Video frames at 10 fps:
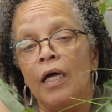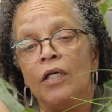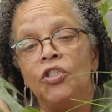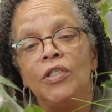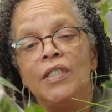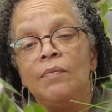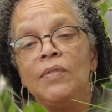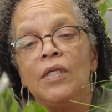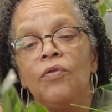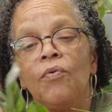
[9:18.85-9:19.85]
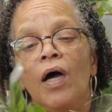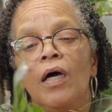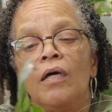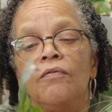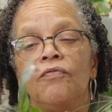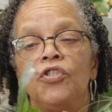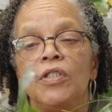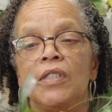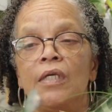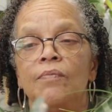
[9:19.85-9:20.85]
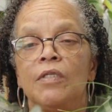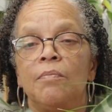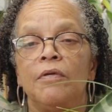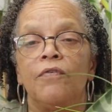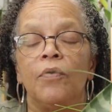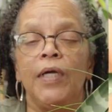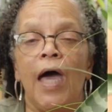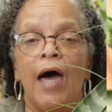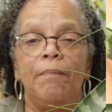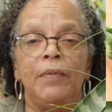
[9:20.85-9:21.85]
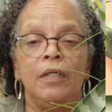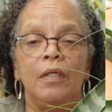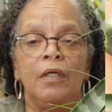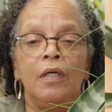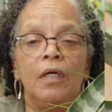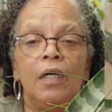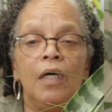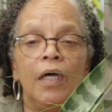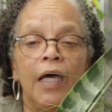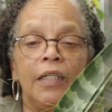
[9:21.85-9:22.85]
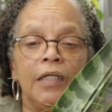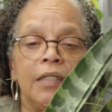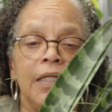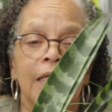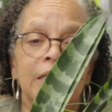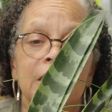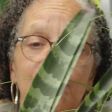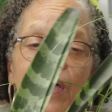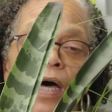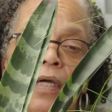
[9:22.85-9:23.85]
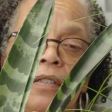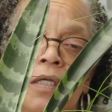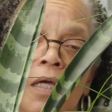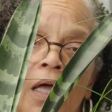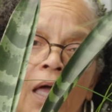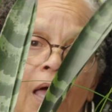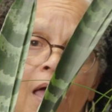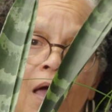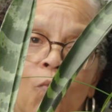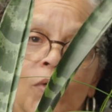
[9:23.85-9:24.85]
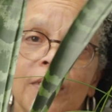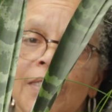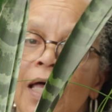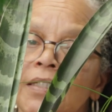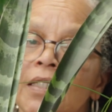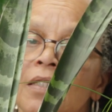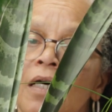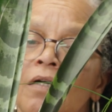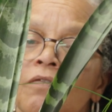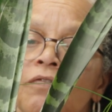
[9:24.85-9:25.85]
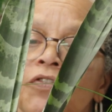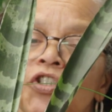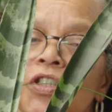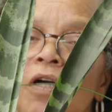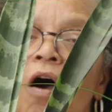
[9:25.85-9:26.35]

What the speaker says: She seems to thrive. She seems to be very happy and in that spot. And what's not to love? She